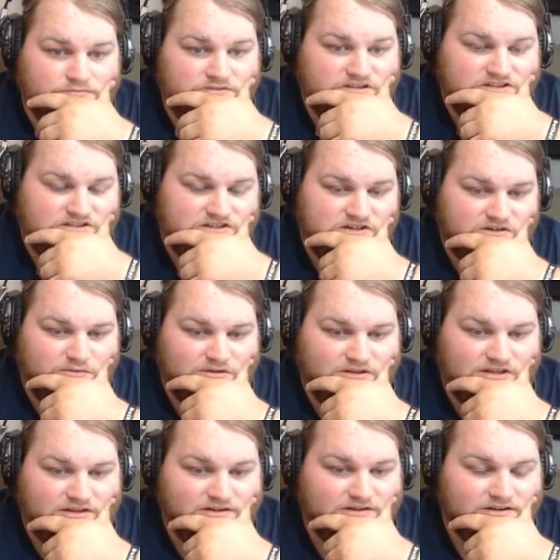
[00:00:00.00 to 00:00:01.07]
These are what
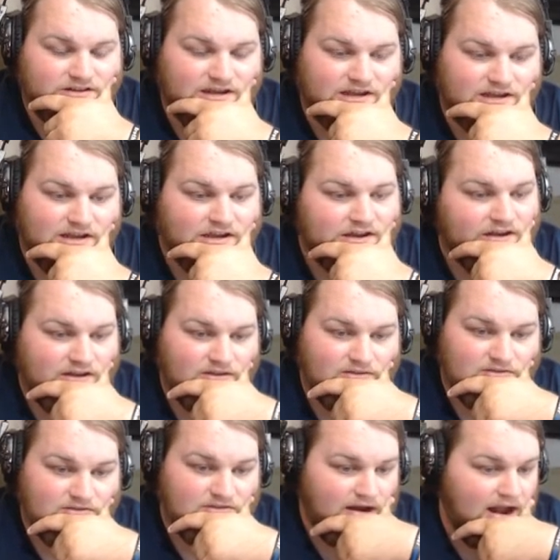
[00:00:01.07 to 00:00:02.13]
they look like.
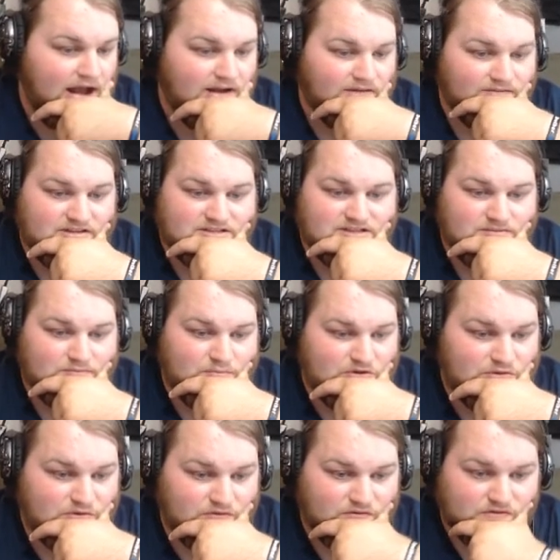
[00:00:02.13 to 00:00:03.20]
They're obviously
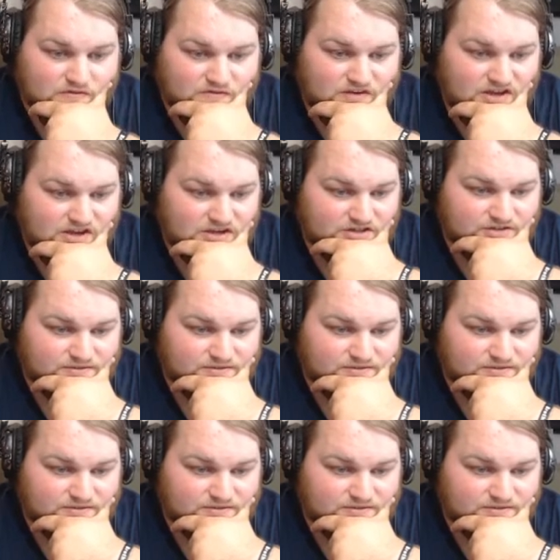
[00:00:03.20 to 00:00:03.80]
beautiful fish.